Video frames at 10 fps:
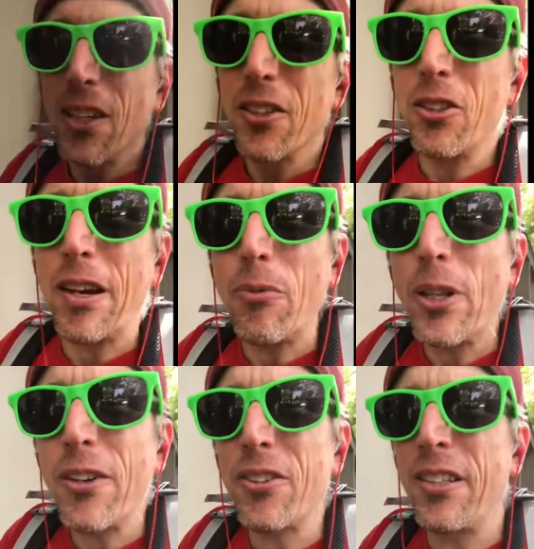So I
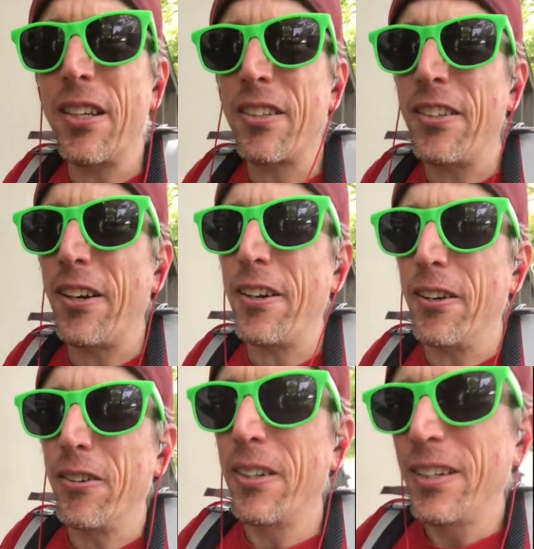really don't see a
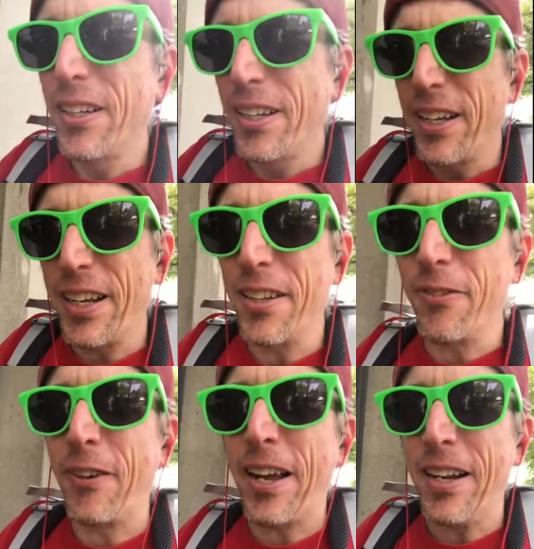scenario in the
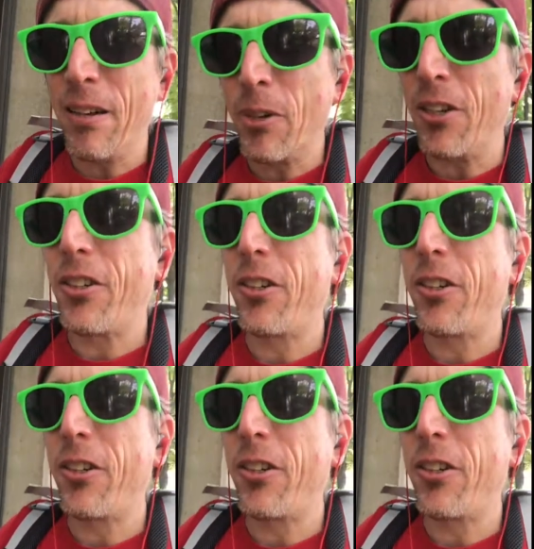fight in which